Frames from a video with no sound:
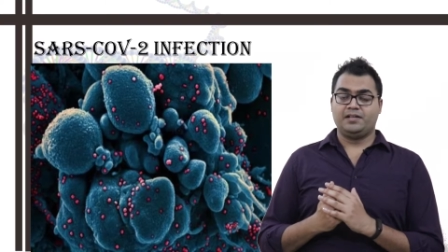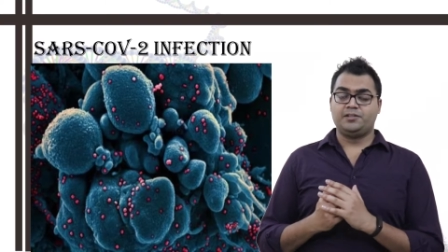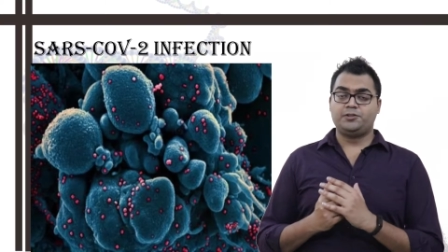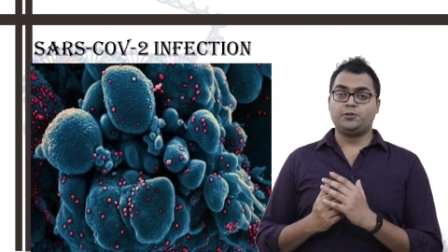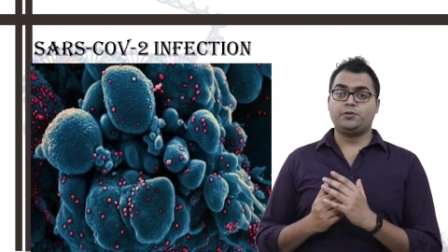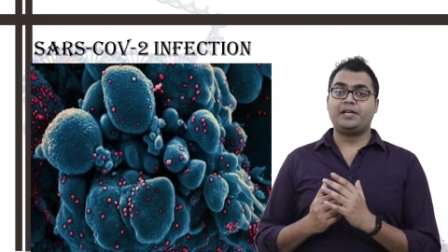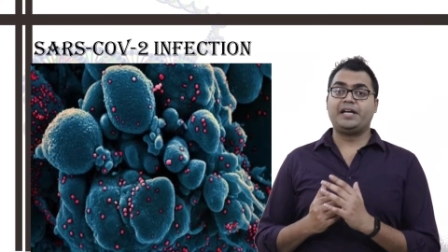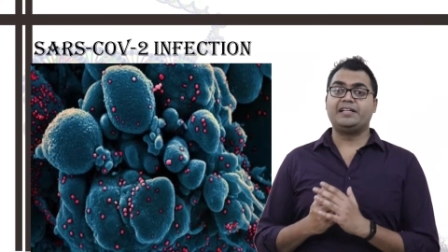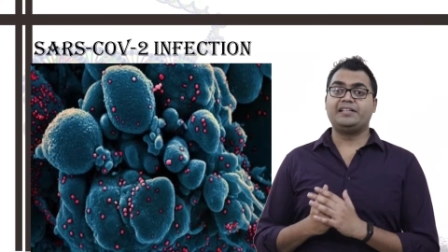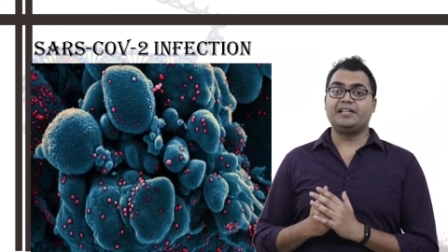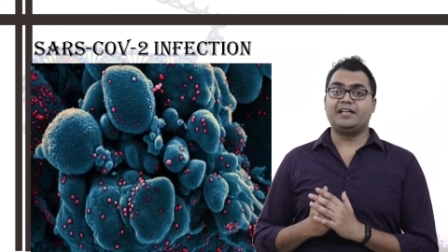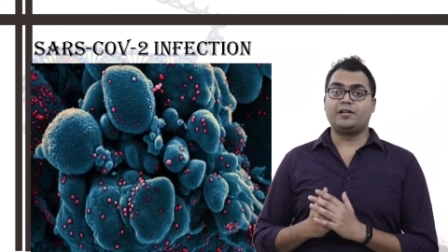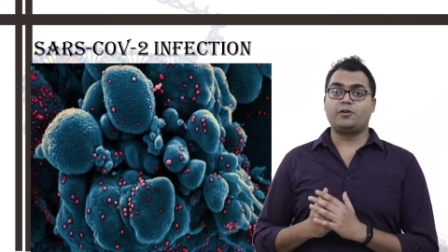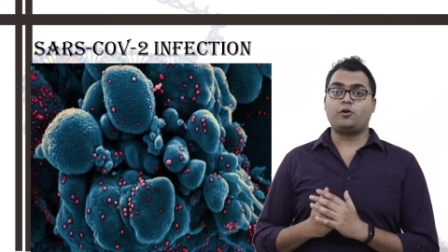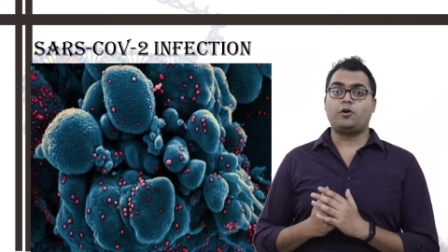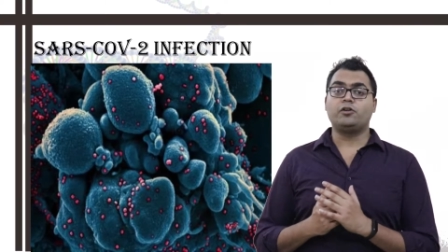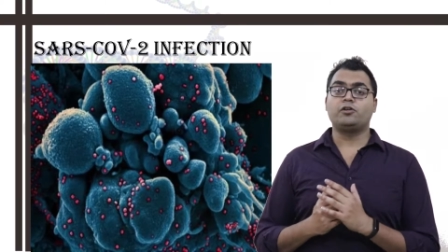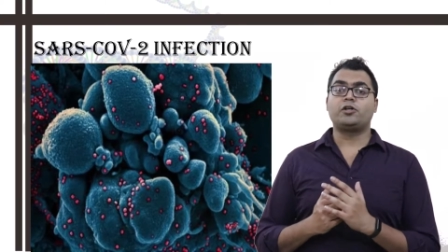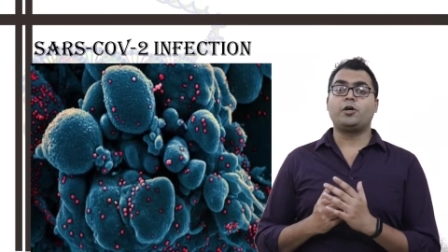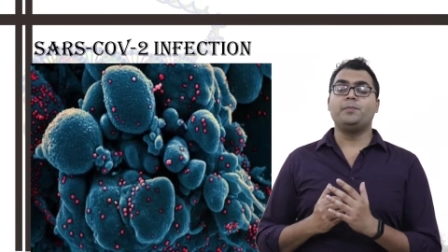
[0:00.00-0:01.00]
together
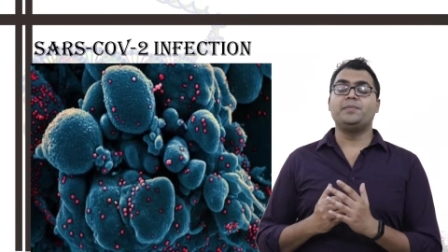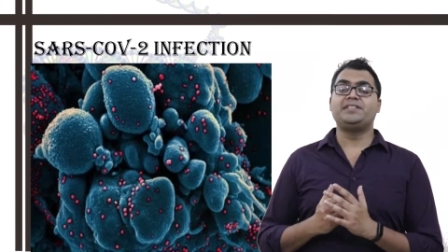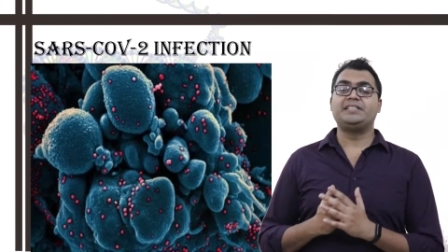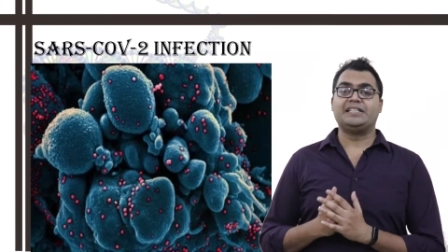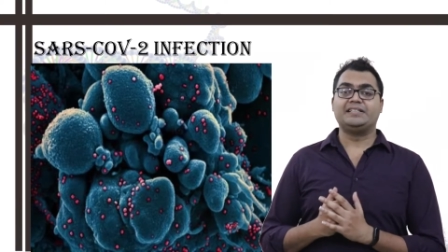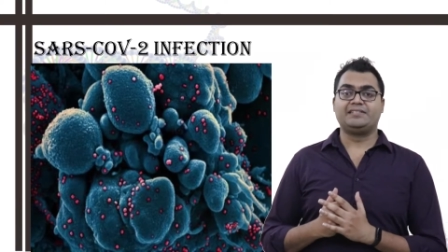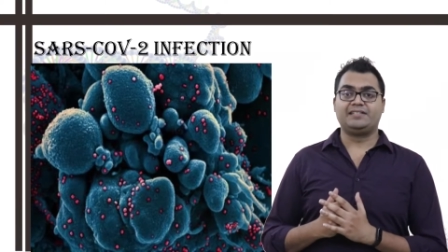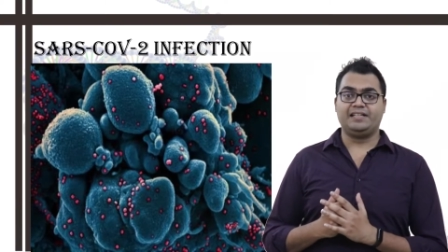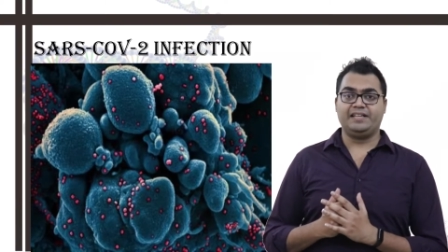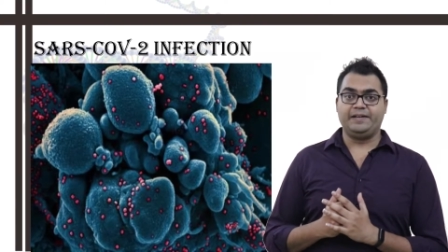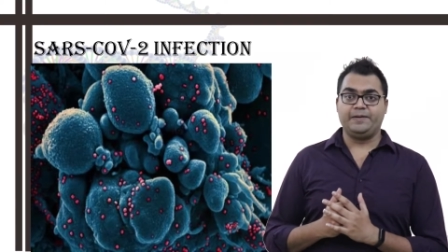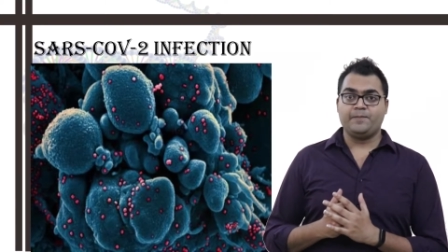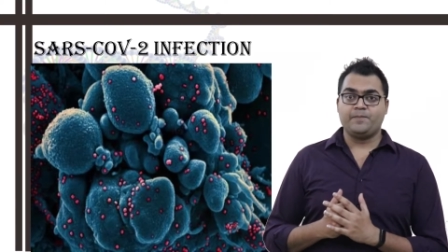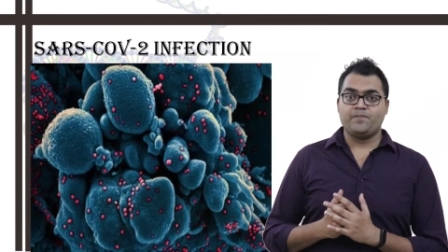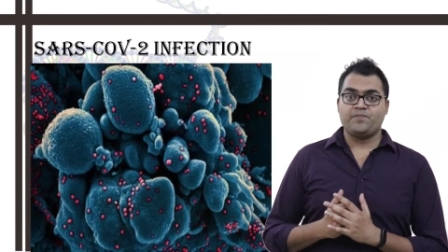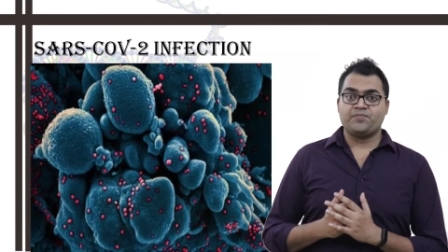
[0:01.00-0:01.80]
concomitantly.